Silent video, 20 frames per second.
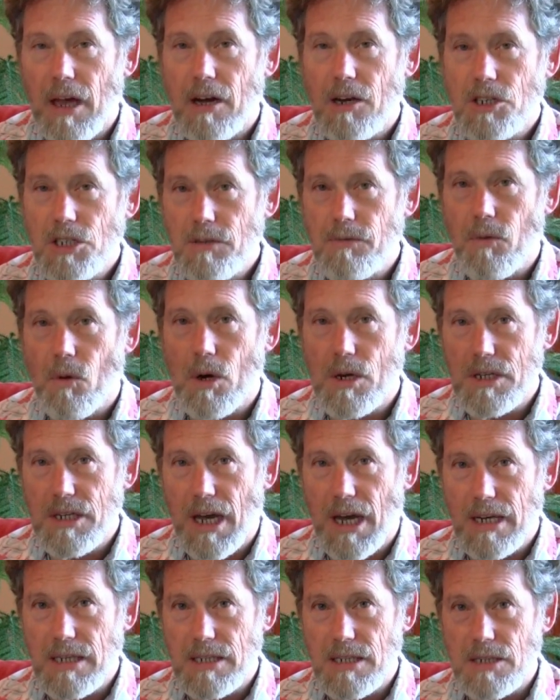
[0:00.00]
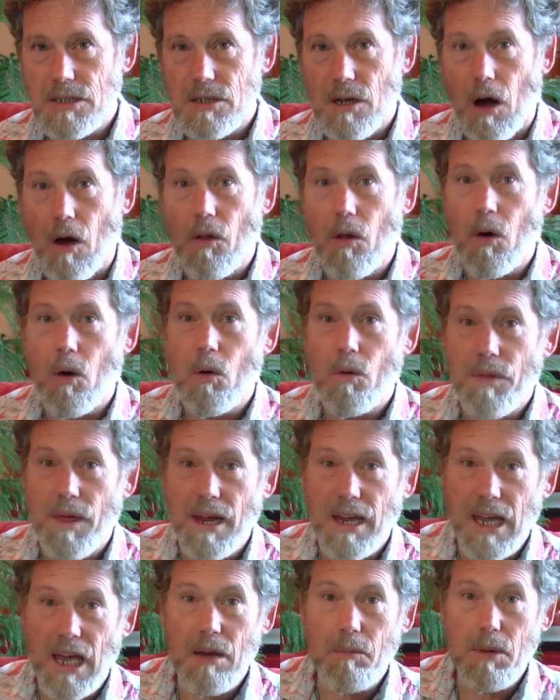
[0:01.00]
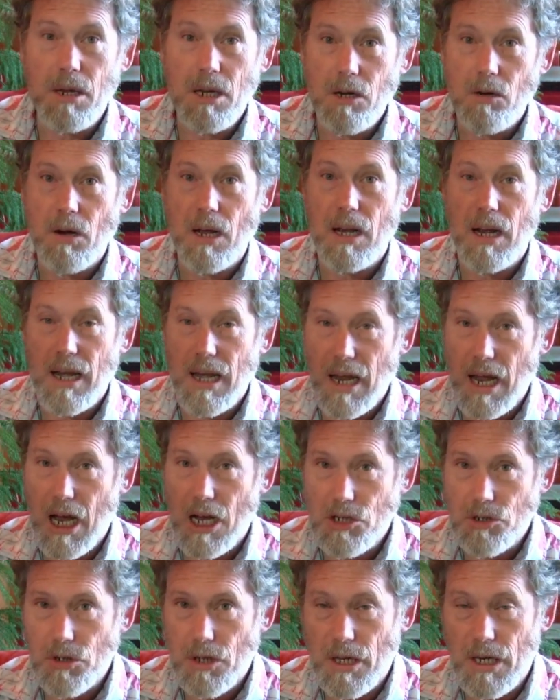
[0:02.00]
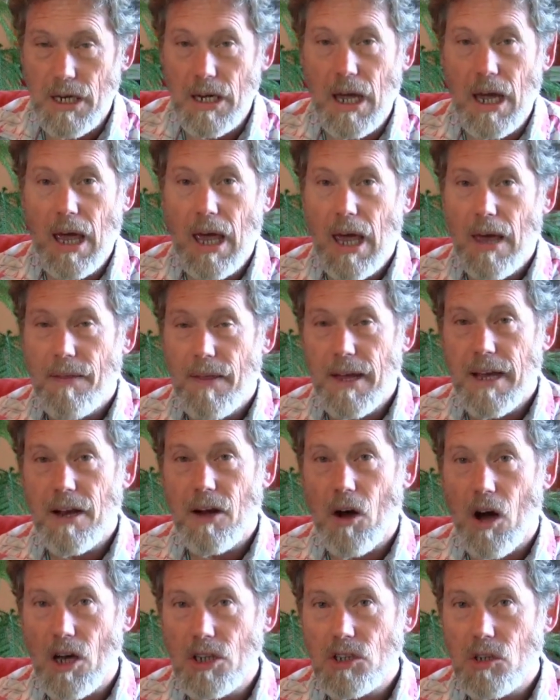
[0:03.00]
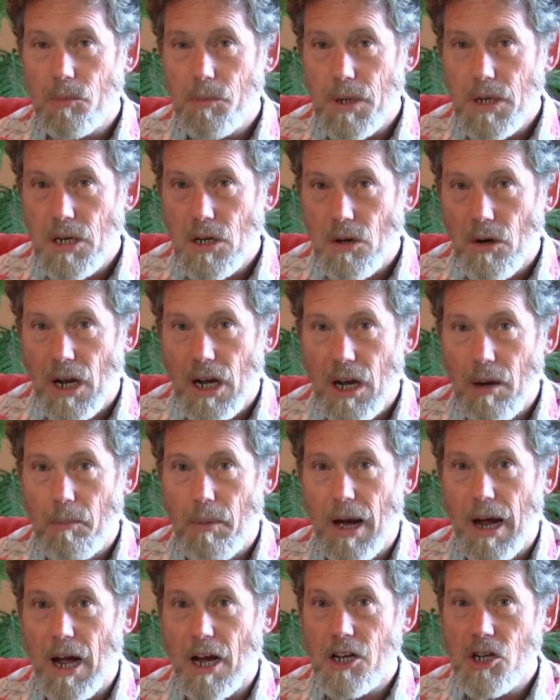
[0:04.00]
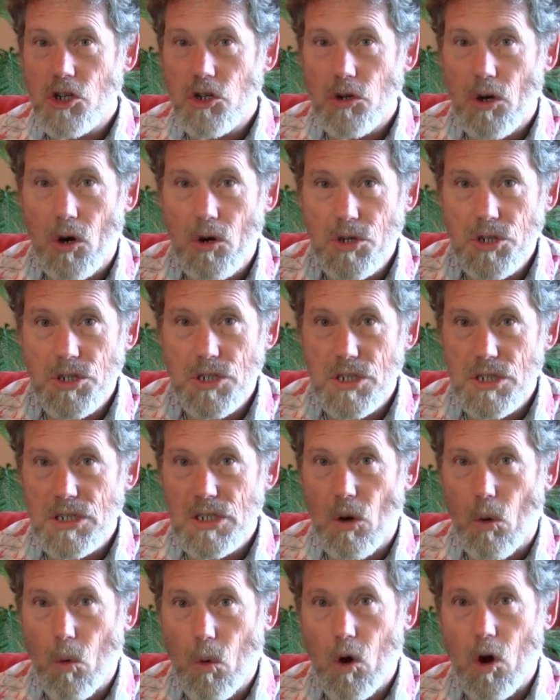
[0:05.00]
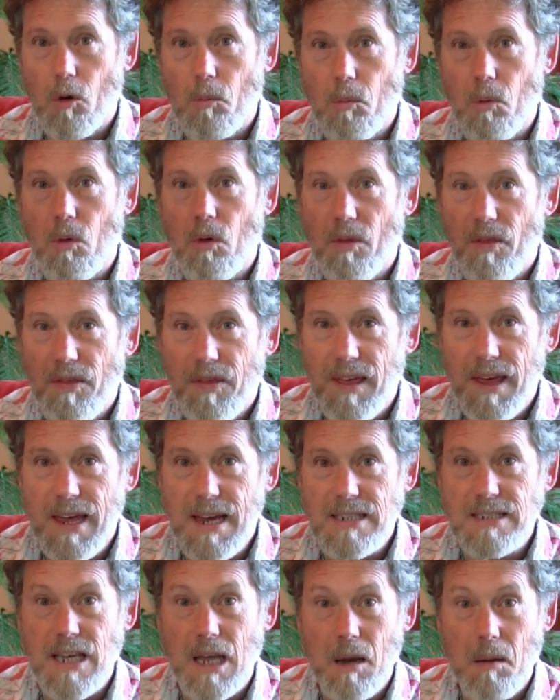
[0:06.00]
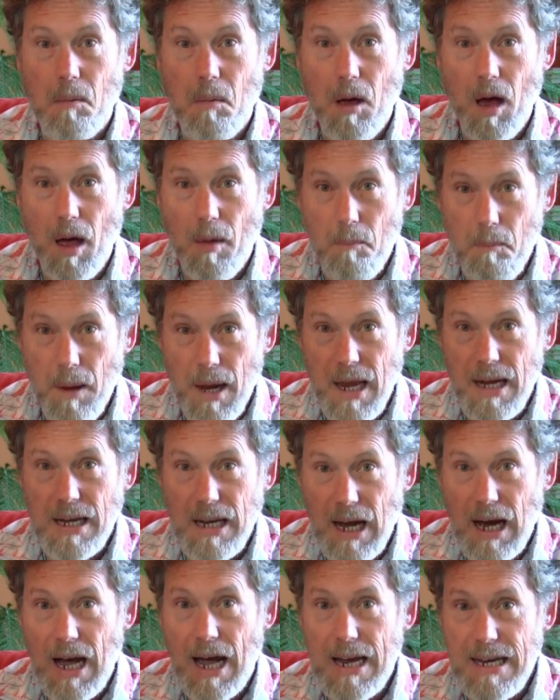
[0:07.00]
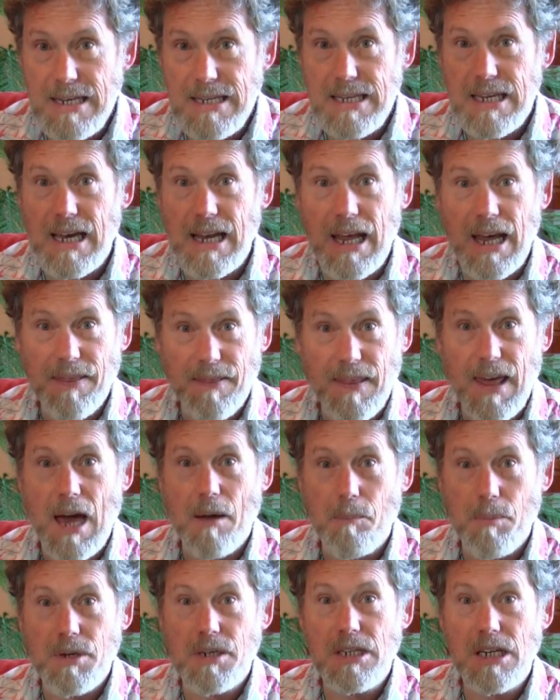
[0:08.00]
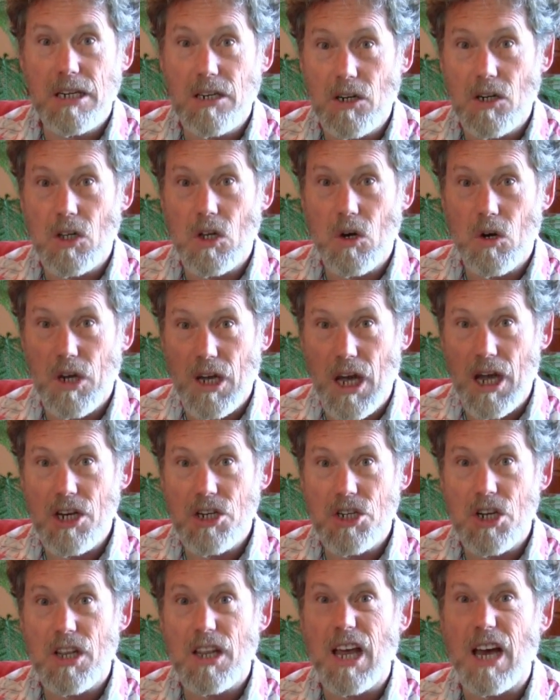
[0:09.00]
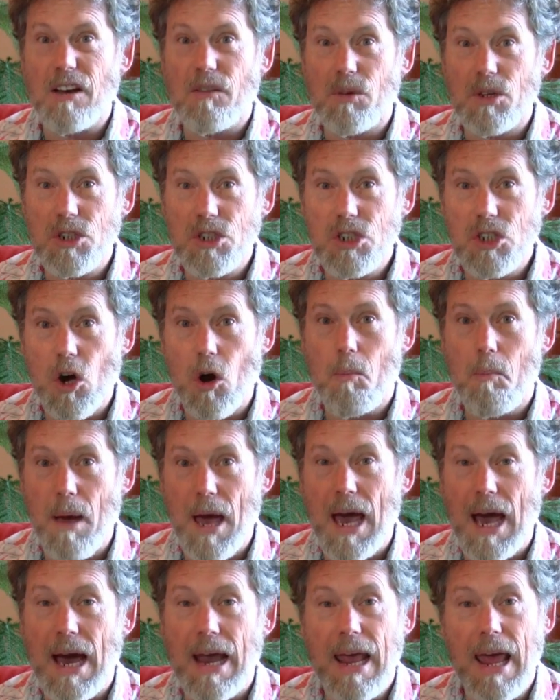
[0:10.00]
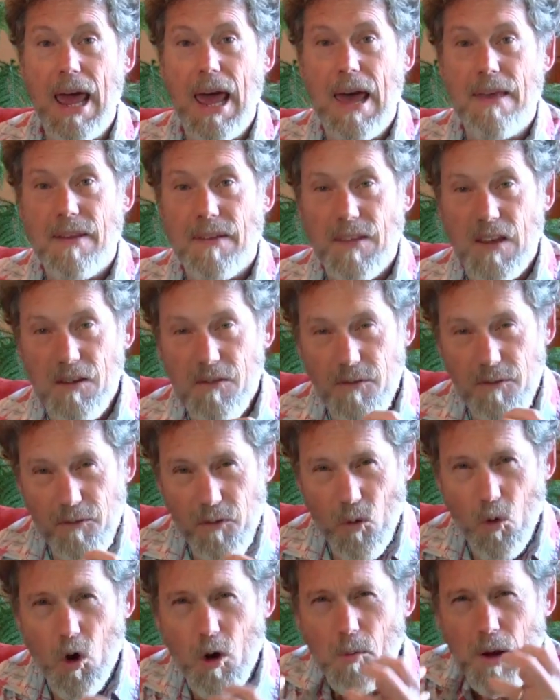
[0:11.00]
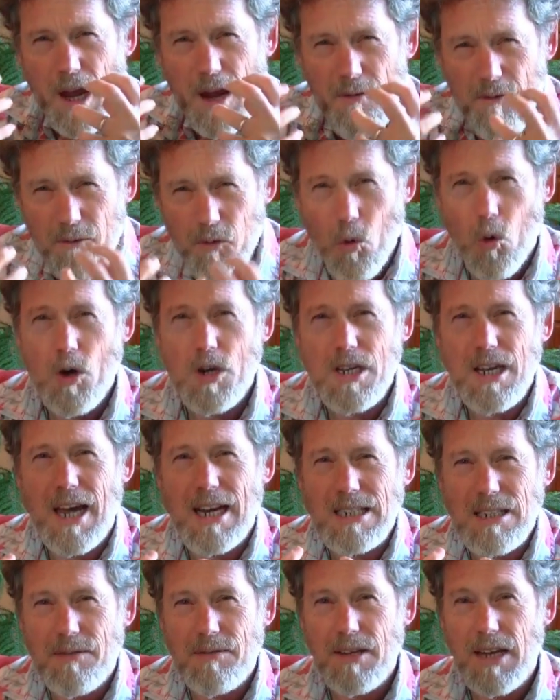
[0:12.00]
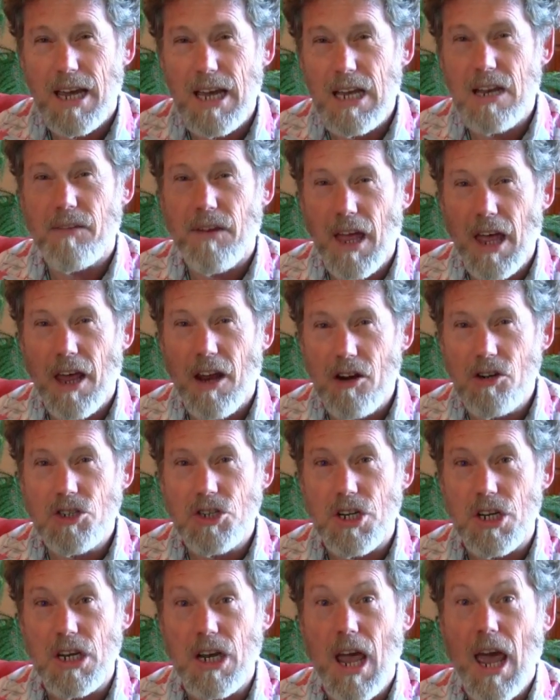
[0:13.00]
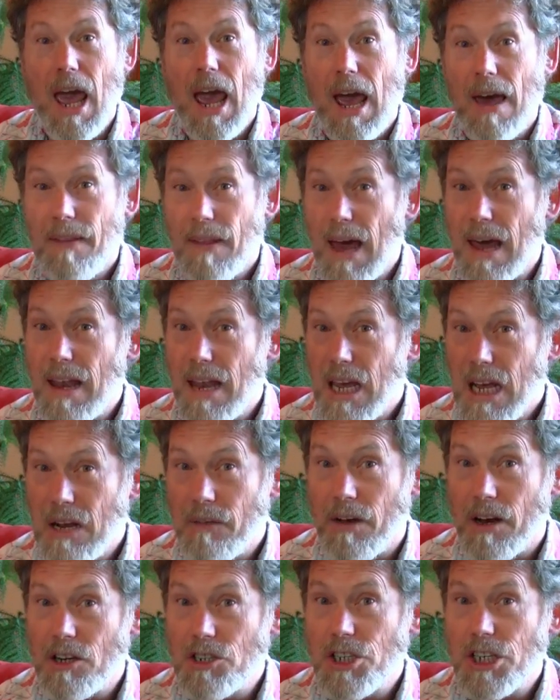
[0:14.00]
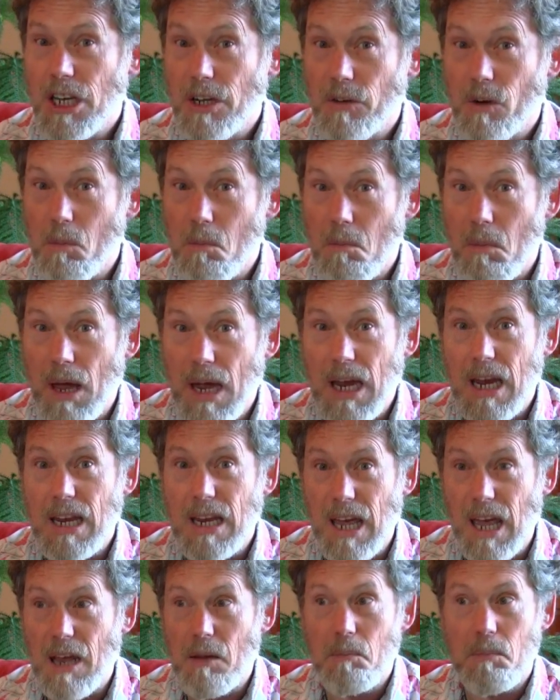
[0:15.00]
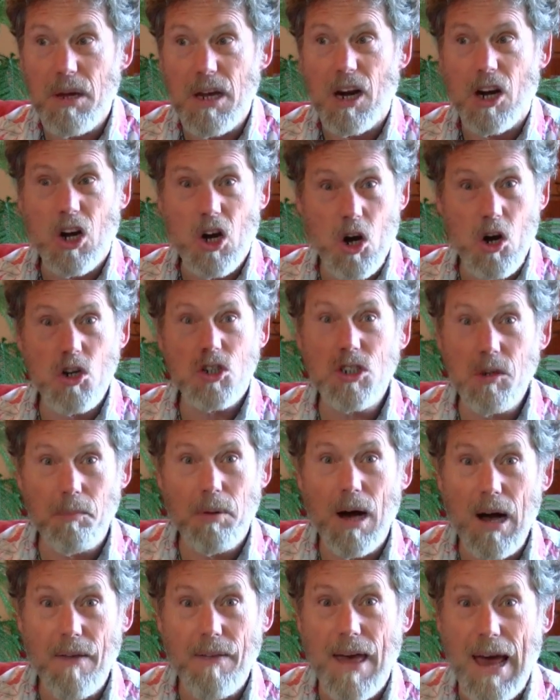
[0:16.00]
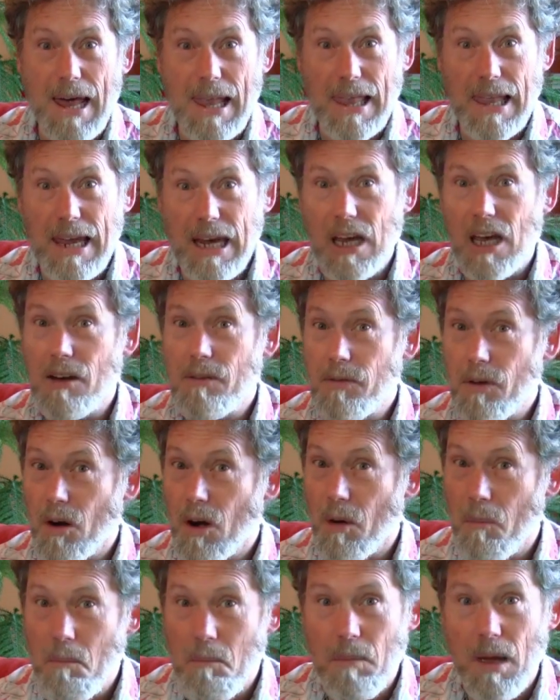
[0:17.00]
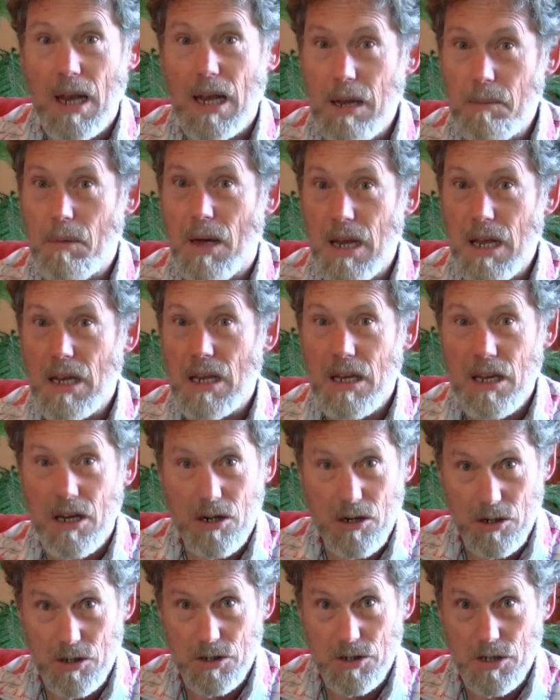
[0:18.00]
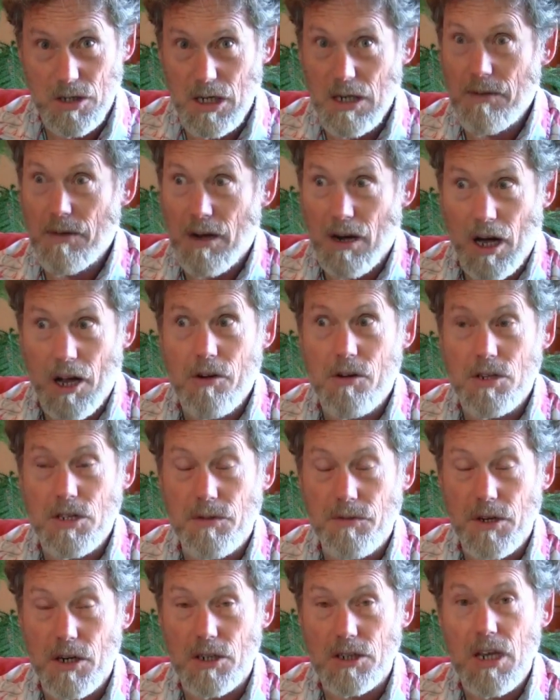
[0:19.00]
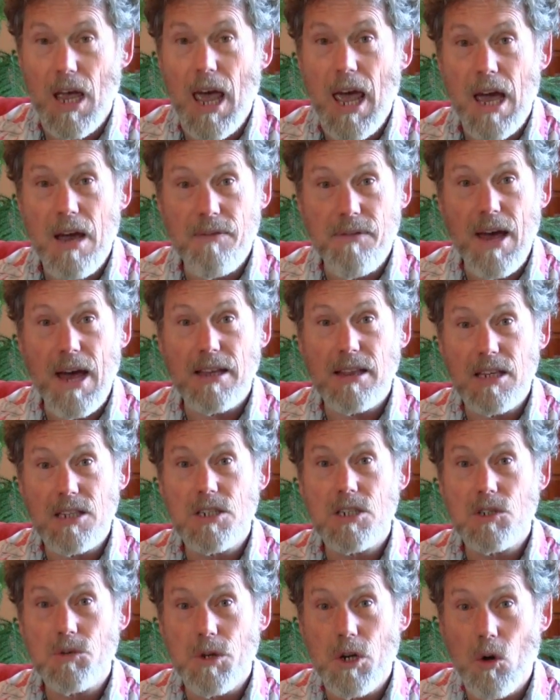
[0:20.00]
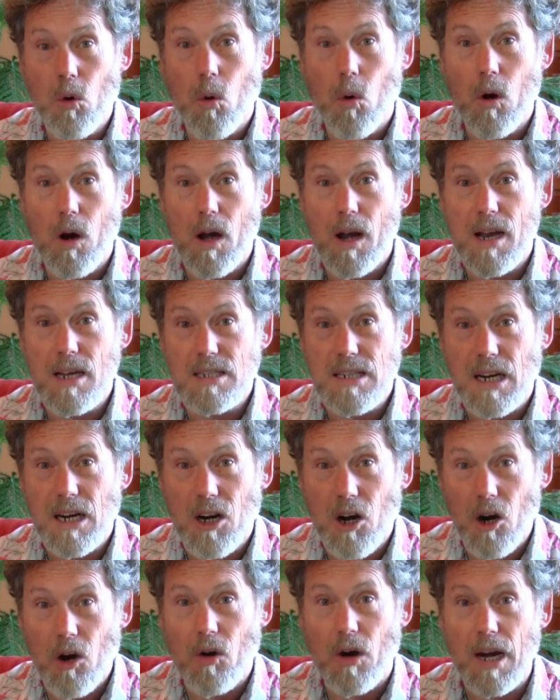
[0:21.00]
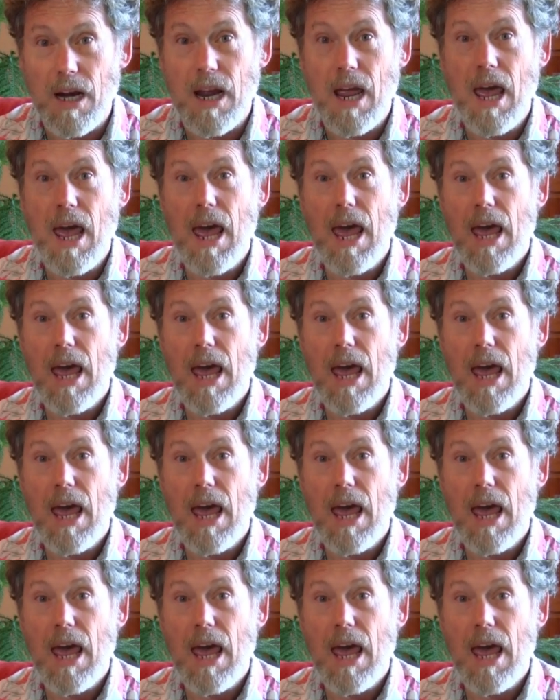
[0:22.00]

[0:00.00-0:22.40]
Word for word: energy vortexes, although they can be created naturally, they can also be created by atrocious, horrible things that mankind did at that particular location that was so bad that they form a vortex of negative energy and that negative energy can remain and be a curse upon that land for many, many years, even hundreds of years. In fact, this is recorded as occurring